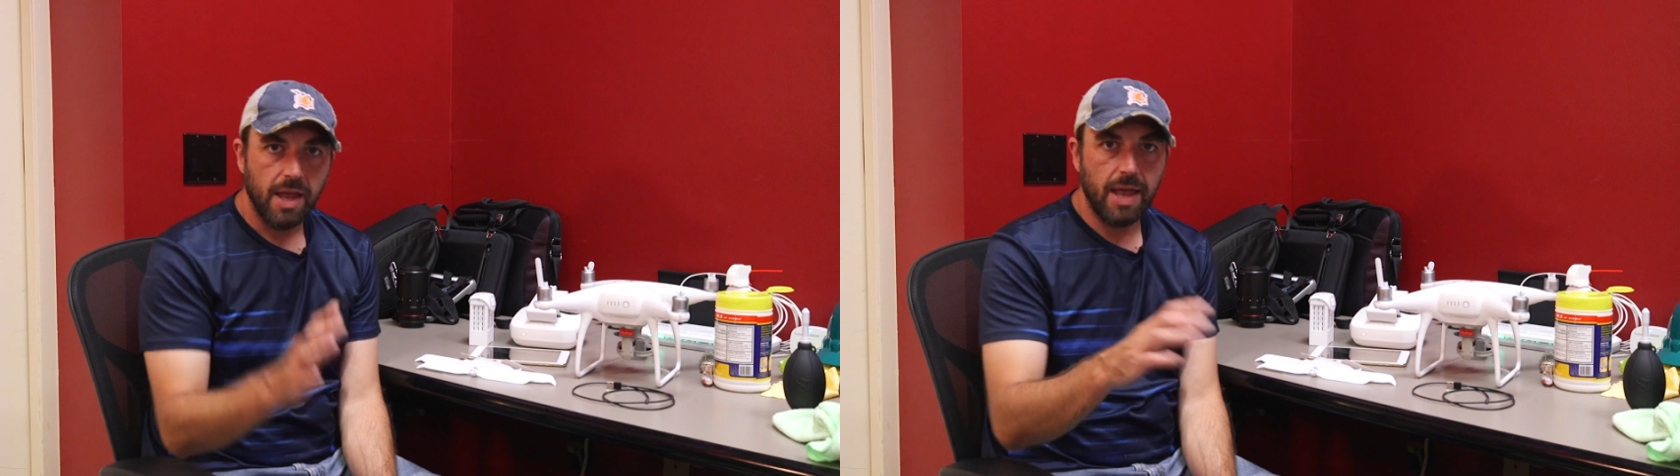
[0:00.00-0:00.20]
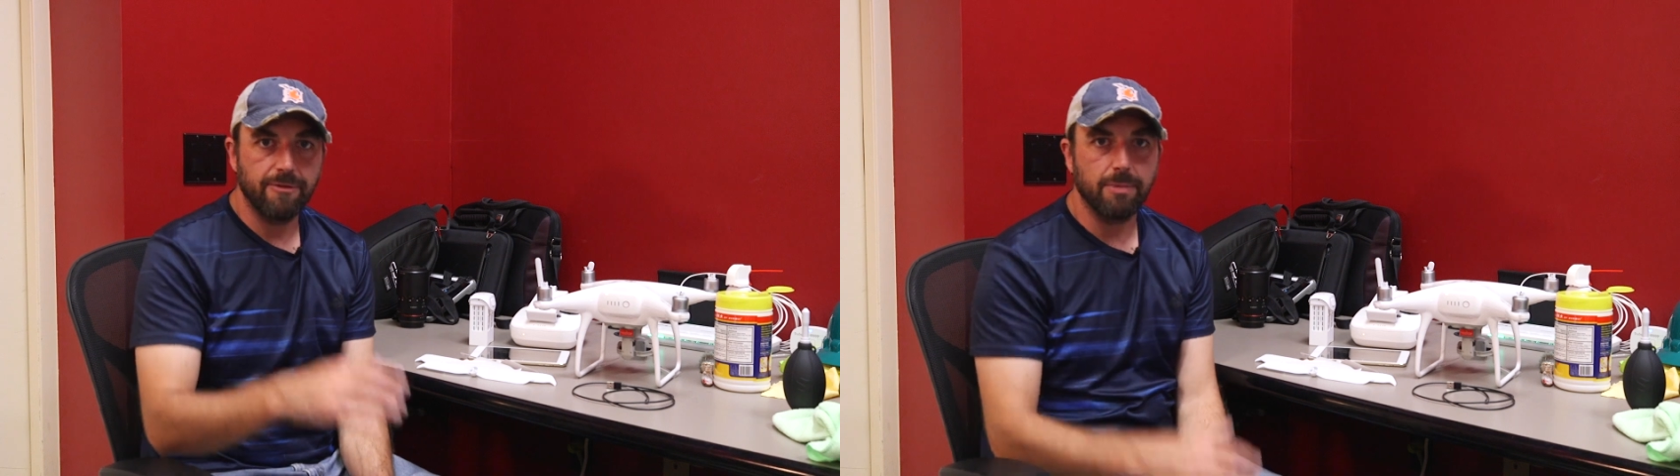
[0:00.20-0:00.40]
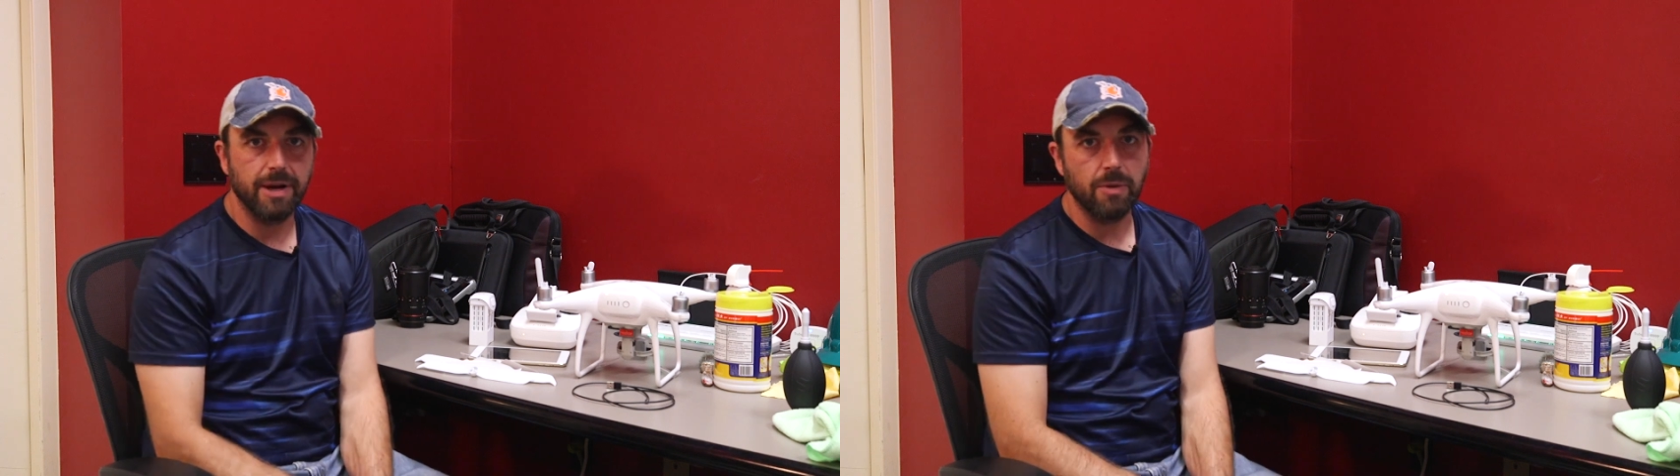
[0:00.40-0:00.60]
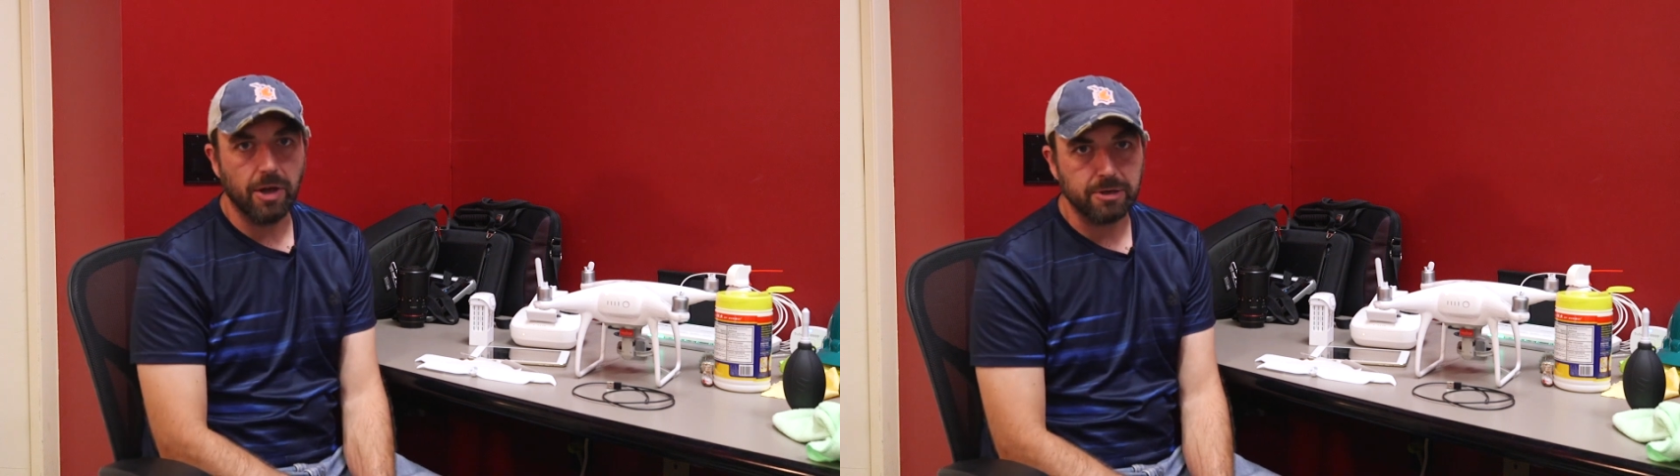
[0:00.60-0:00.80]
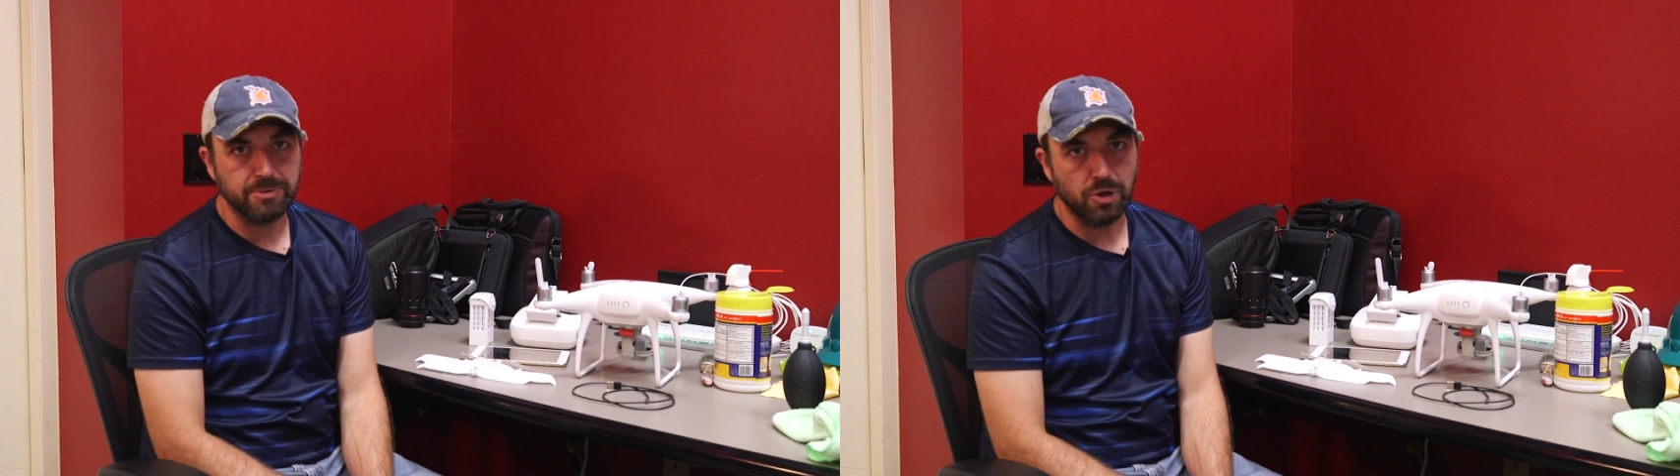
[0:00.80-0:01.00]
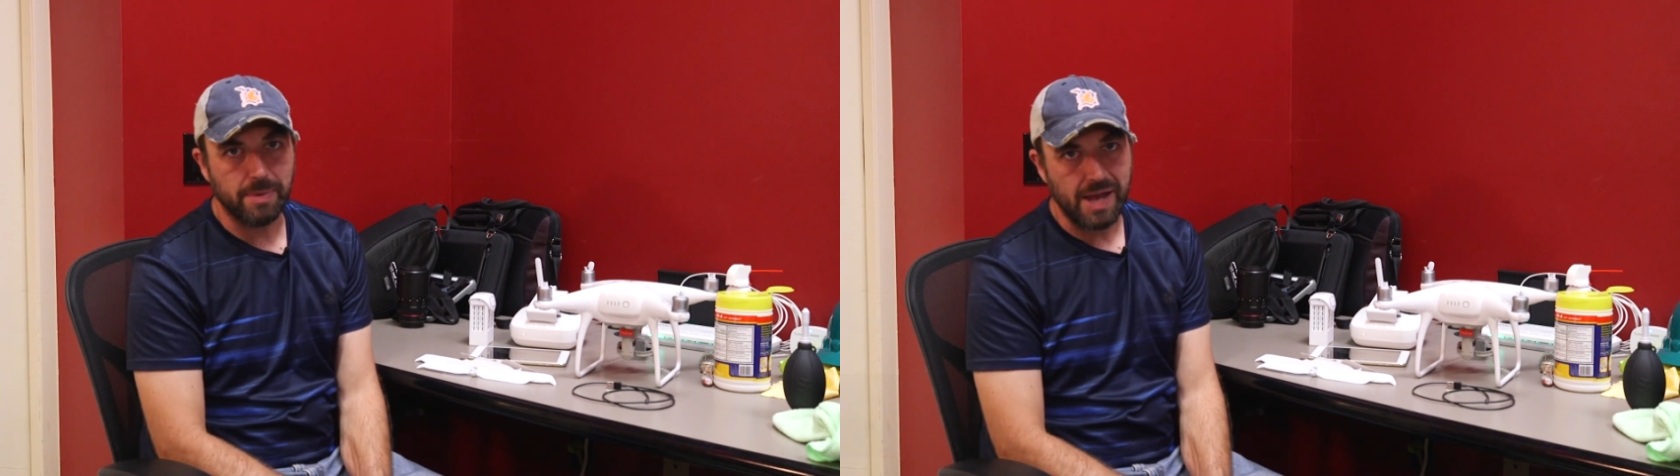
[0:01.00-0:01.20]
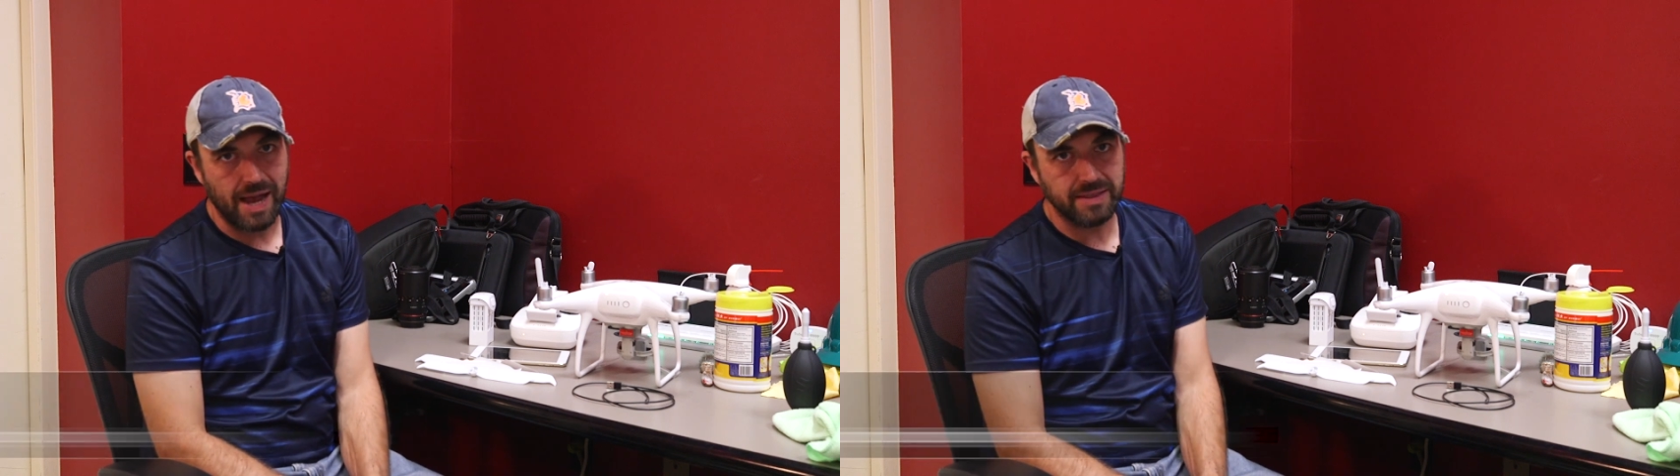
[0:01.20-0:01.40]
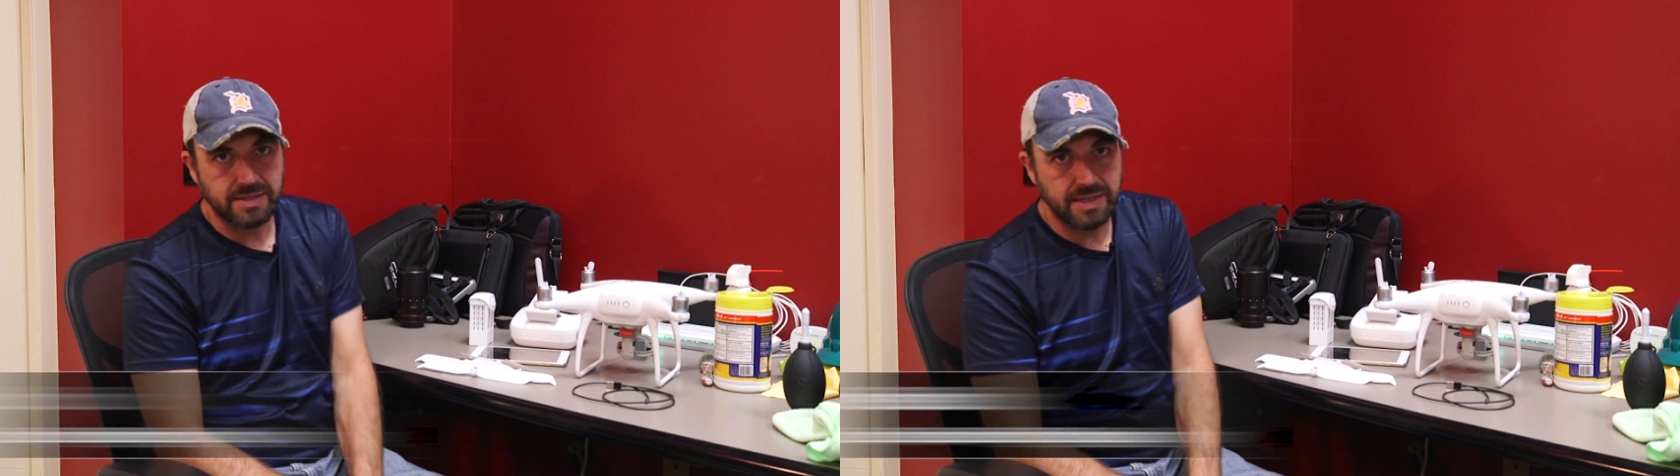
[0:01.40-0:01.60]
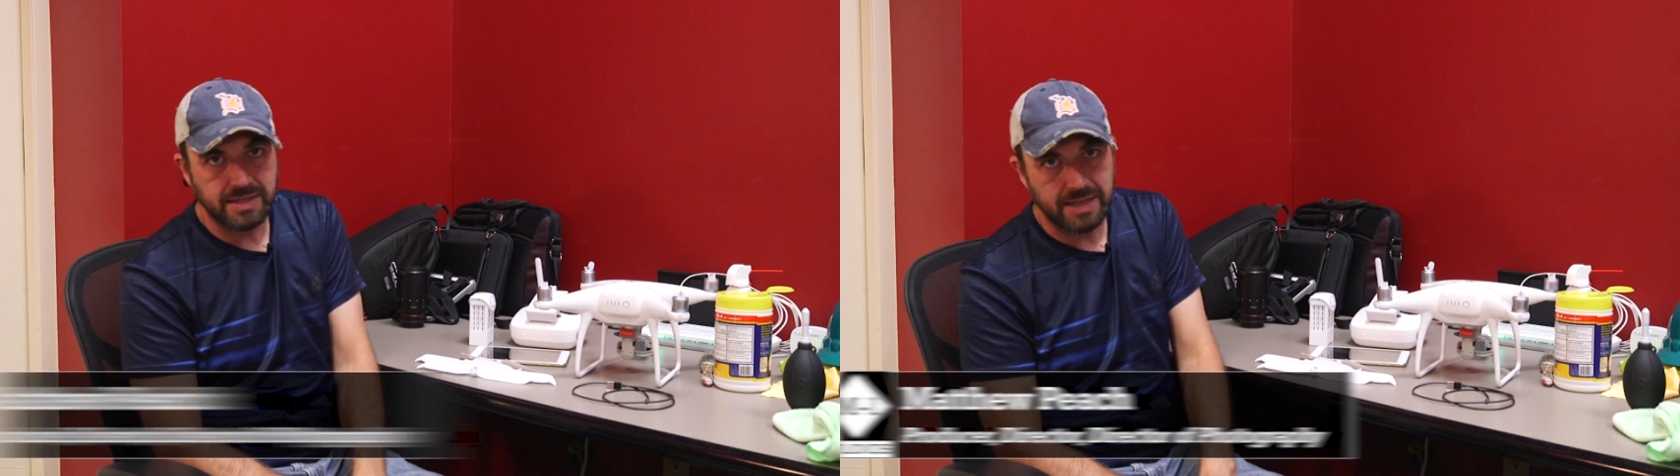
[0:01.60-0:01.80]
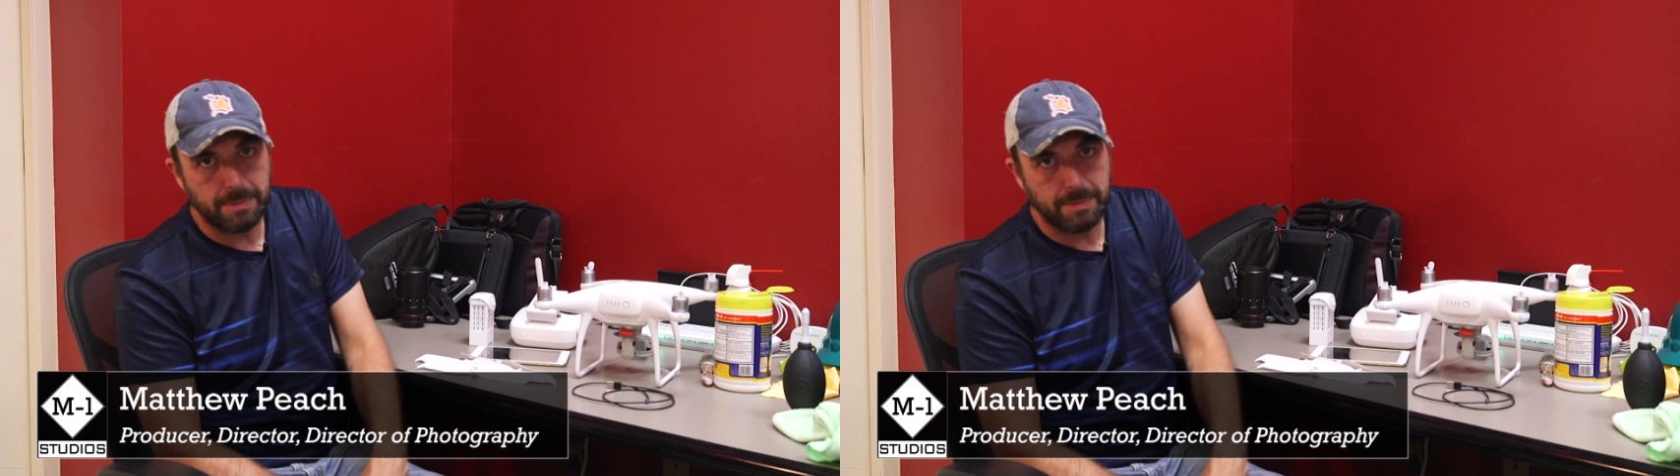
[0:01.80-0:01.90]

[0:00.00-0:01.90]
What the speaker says: Hey everybody, welcome to a behind the scenes